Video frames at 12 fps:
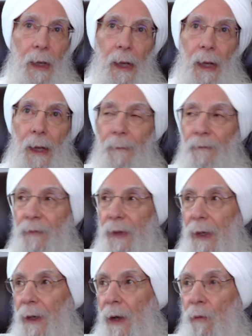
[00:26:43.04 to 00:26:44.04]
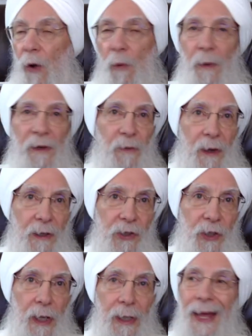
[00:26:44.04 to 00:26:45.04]
aerobic
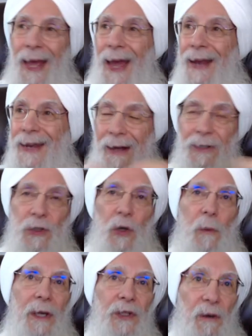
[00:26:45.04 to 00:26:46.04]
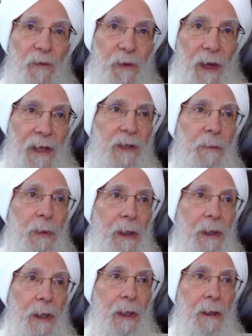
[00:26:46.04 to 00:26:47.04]
functioning, and not so much on
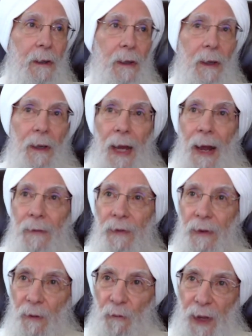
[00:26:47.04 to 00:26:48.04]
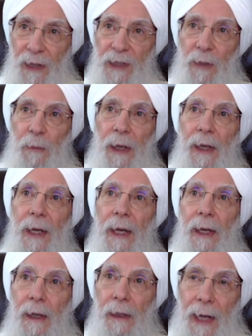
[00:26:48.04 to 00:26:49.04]
flexibility. And the flexibility
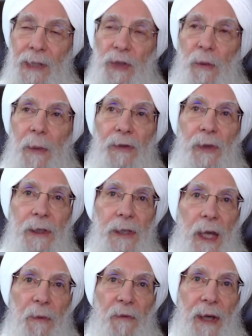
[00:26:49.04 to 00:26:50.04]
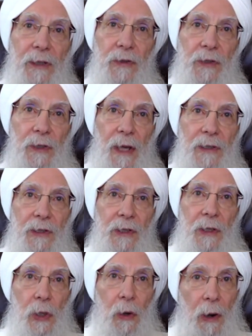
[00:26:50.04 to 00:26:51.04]
and isometric type of exercises
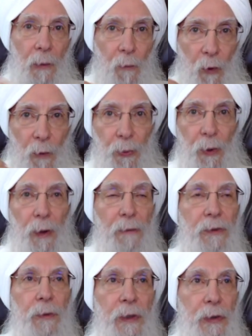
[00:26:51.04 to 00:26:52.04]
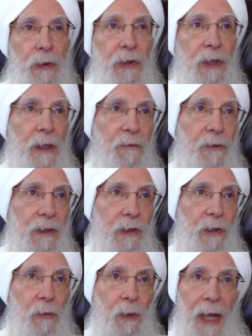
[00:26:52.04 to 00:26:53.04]
in yoga are more prone to inducing
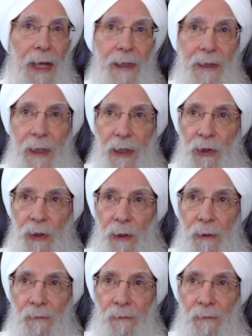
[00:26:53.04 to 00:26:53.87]
physical relaxation.